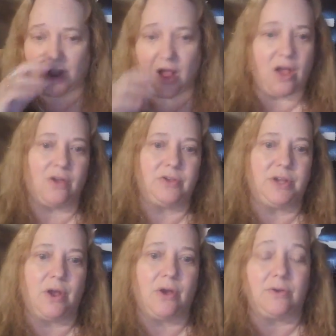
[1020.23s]
at all, you
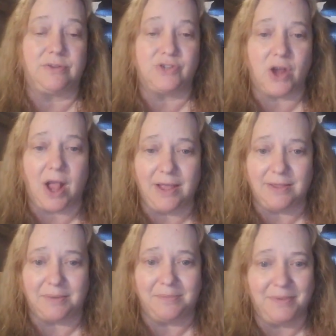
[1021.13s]
know, try
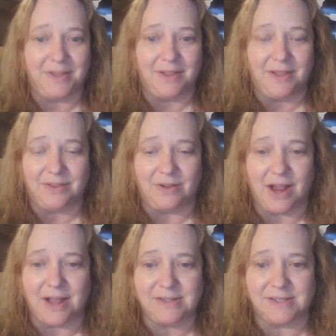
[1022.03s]
them. They're
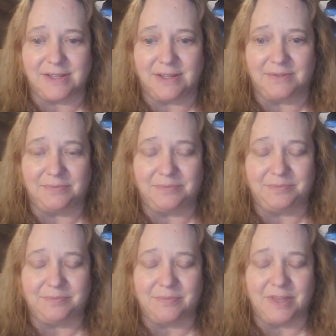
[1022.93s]
excellent.
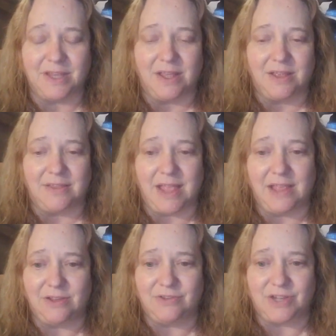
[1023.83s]

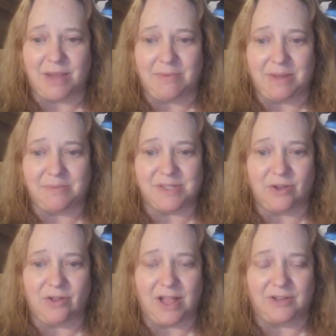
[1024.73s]
Thank you, Jamie. I'm so
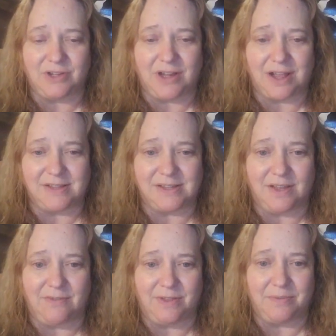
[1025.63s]
glad you guys
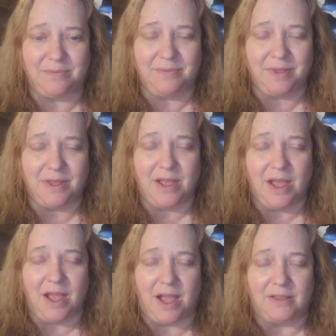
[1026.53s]
love them.
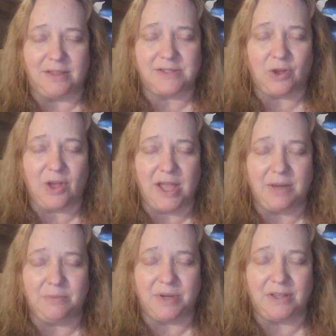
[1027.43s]
And let's go ahead
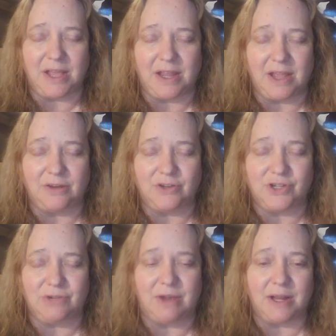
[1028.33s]
and bring that
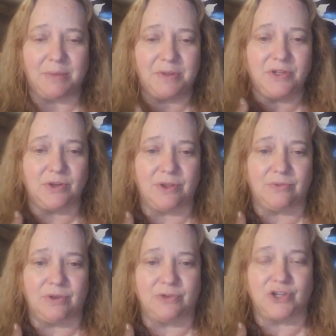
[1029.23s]
energy right up into our
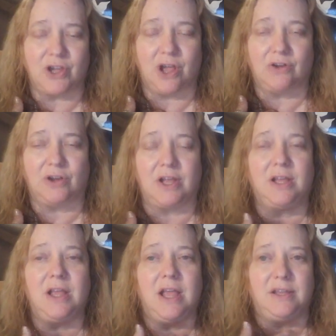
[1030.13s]
throat chakra
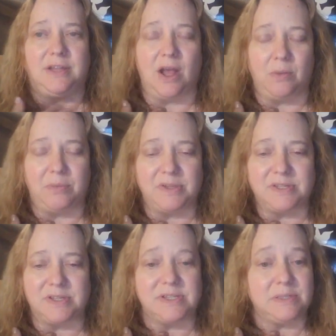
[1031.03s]
to help us
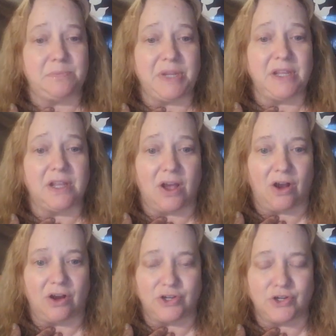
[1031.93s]
to speak
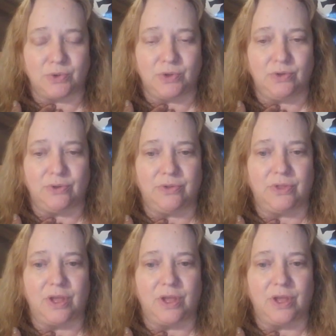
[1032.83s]
our truth